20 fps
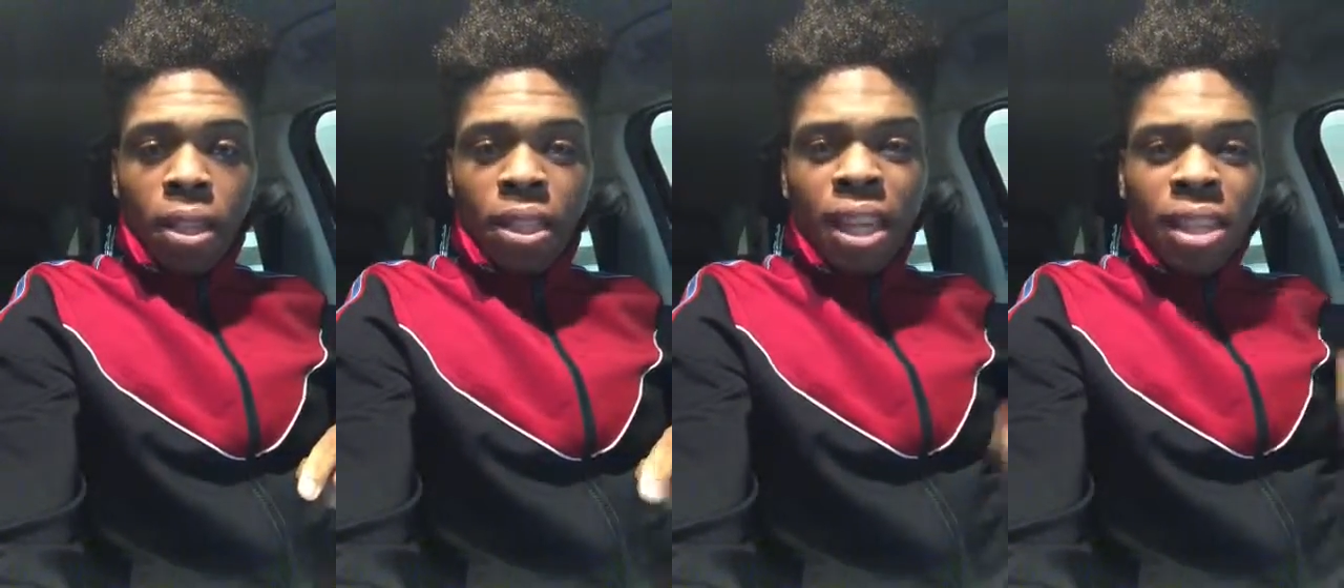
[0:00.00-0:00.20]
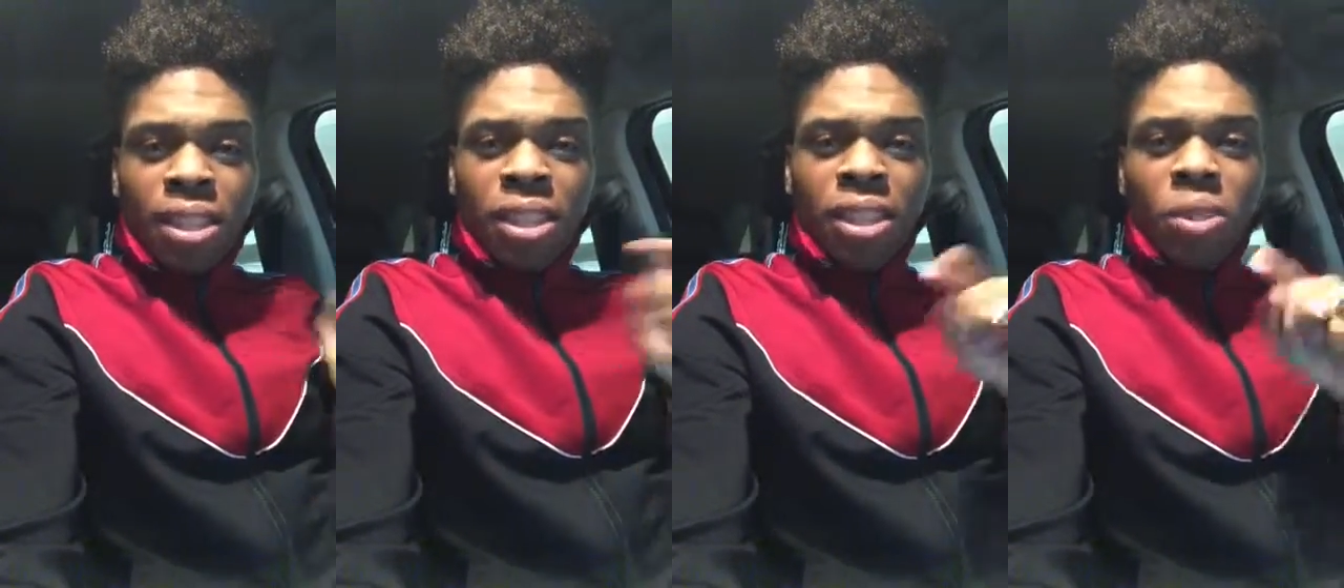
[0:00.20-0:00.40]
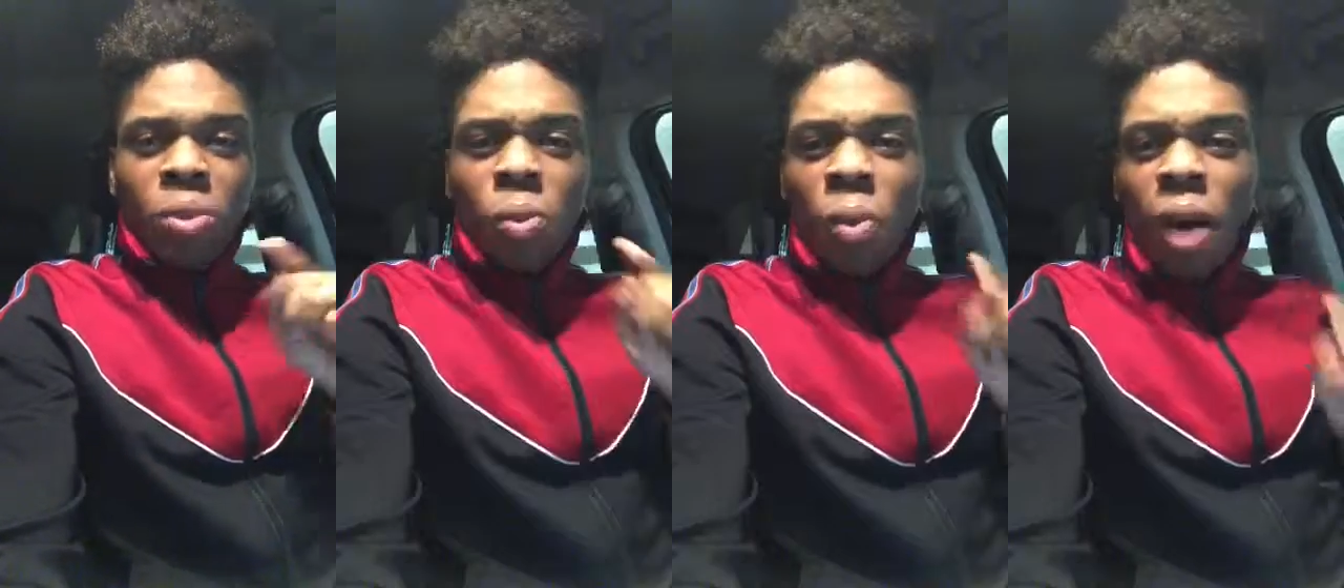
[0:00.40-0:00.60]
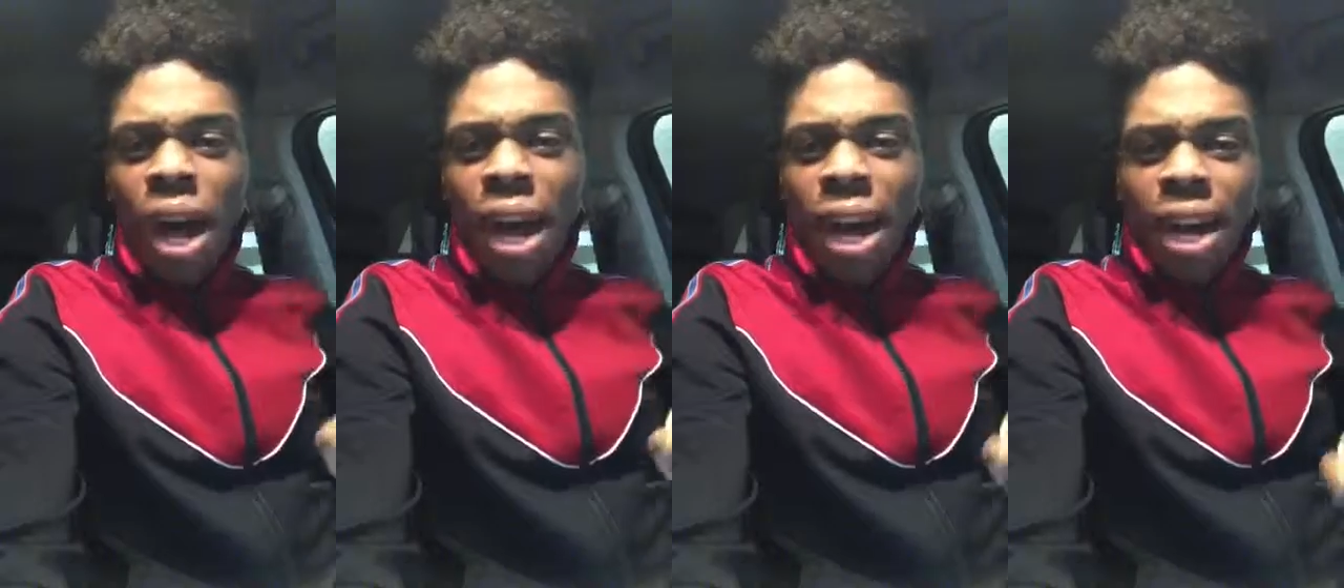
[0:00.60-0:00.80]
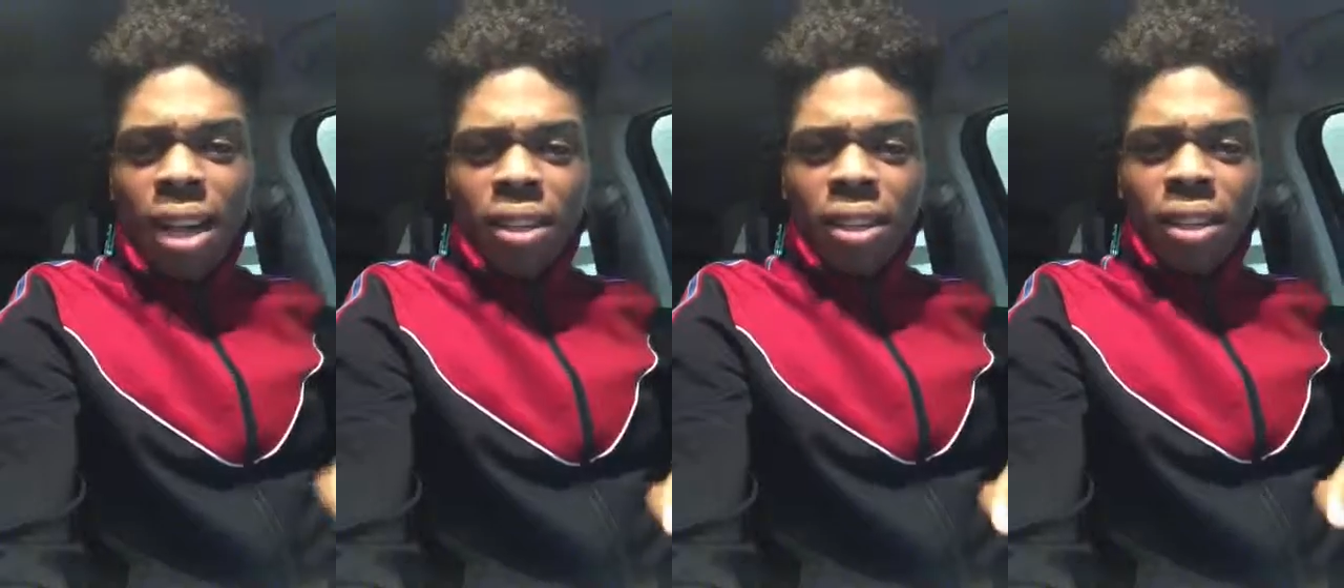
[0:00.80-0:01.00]
This is
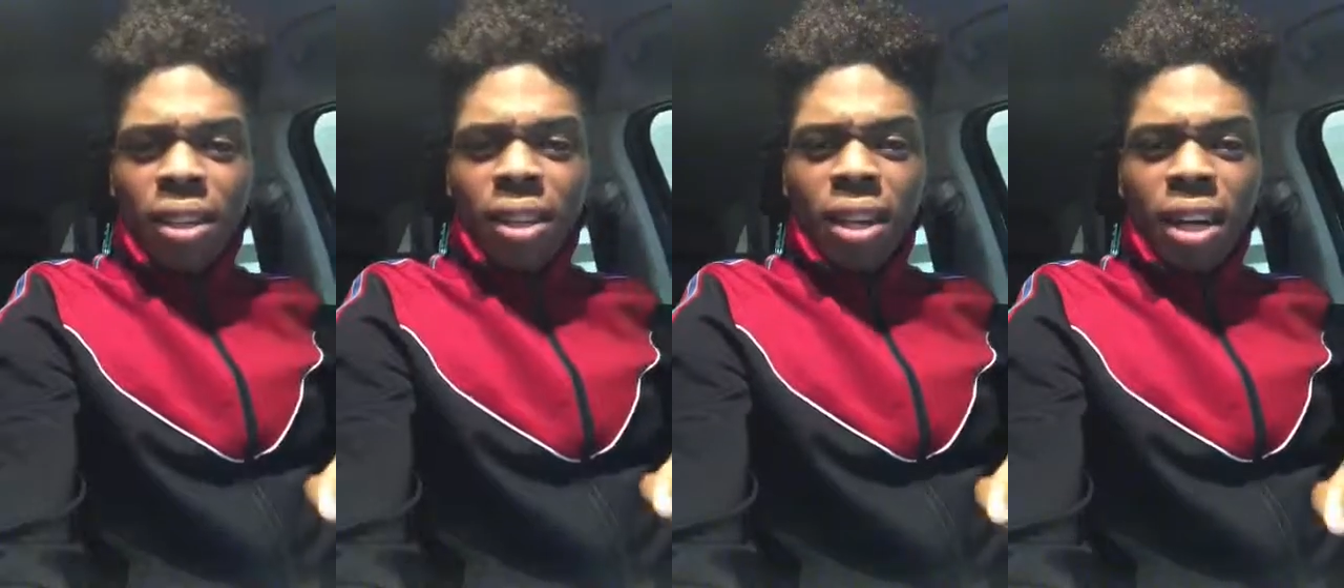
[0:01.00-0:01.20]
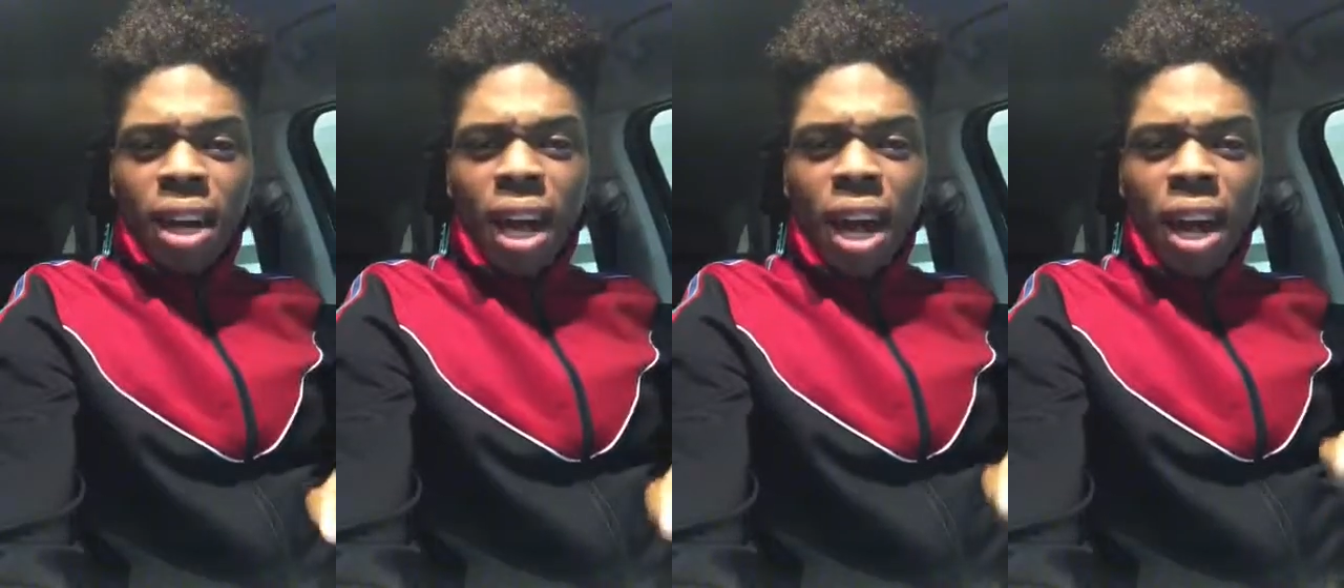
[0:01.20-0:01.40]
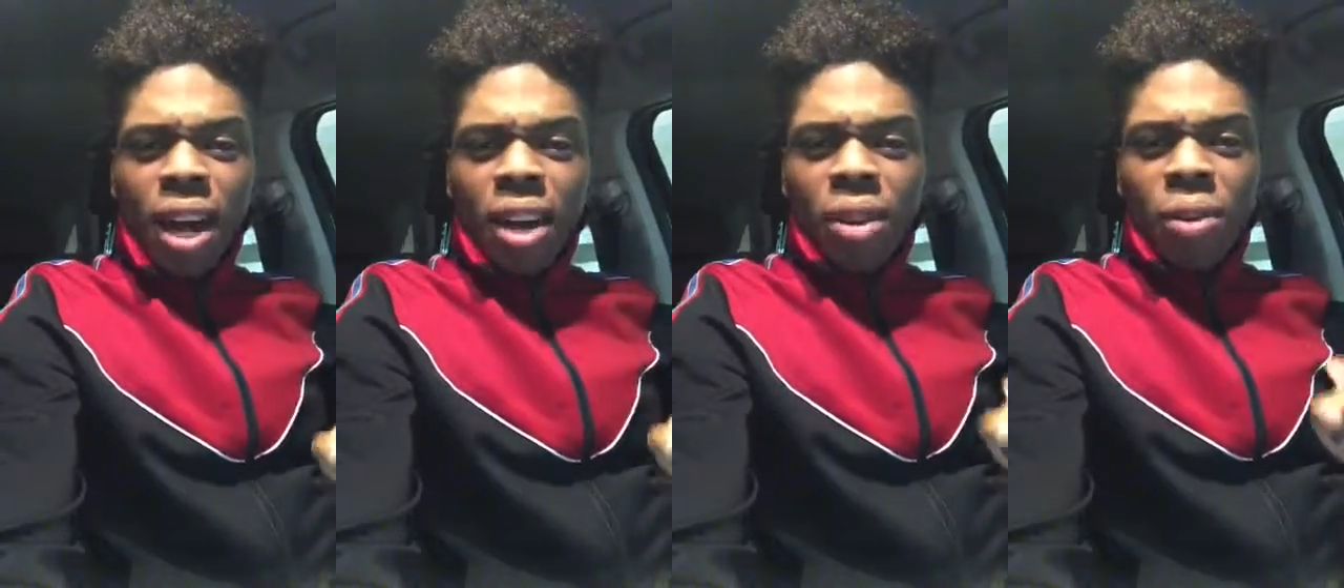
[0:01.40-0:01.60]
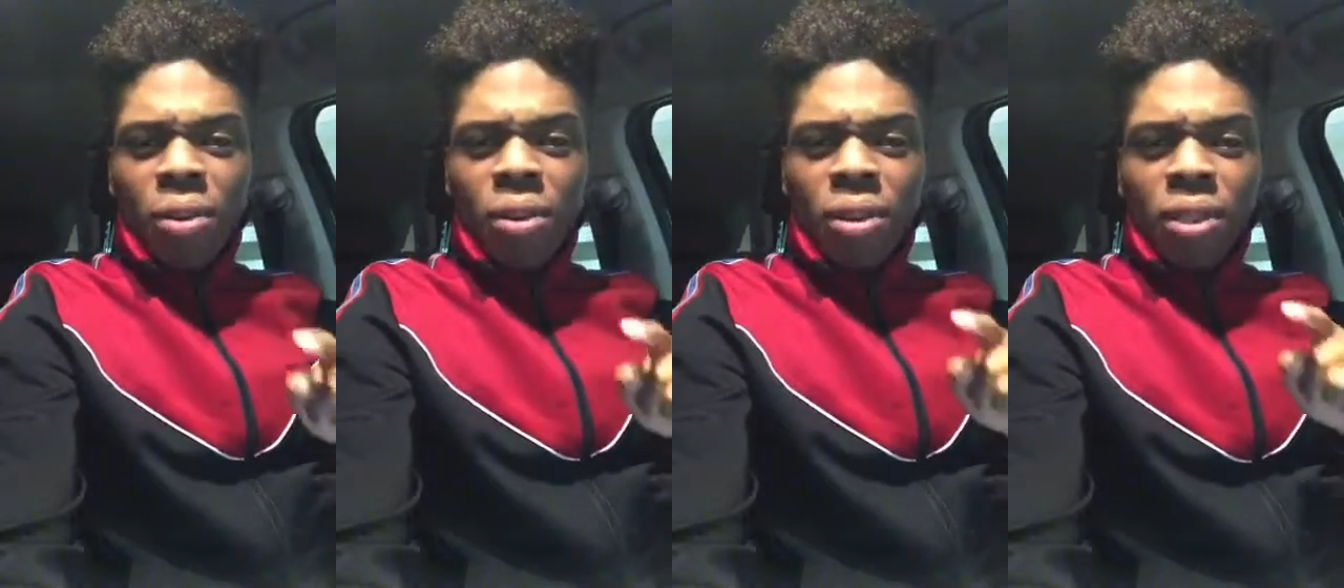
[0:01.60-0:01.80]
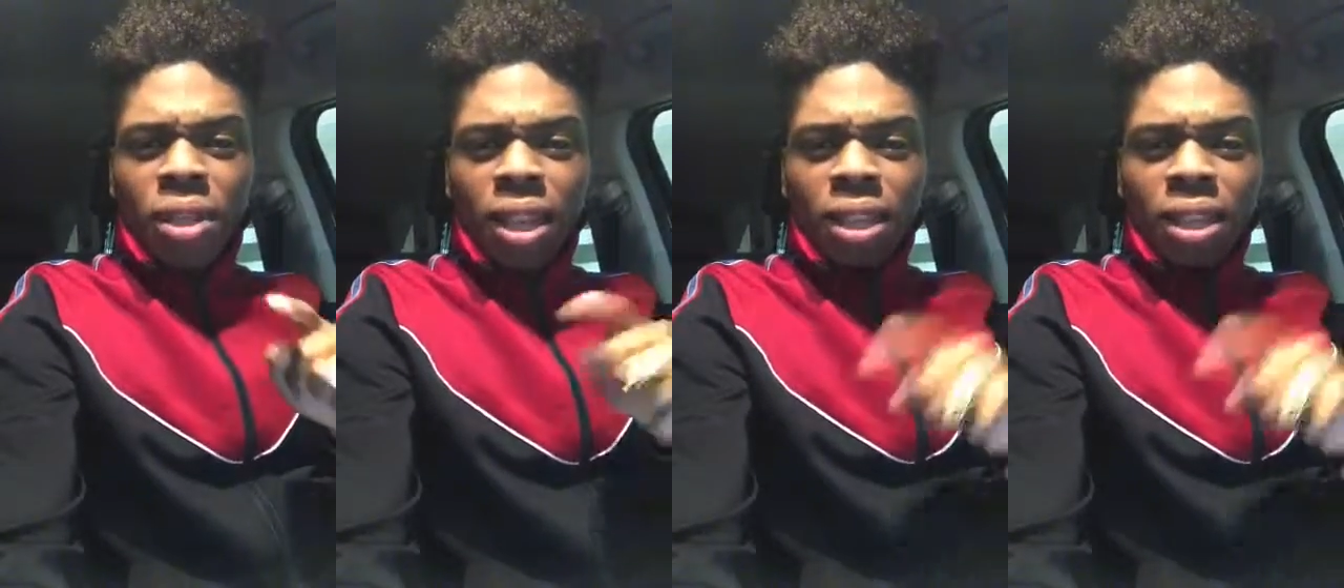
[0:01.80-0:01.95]
why God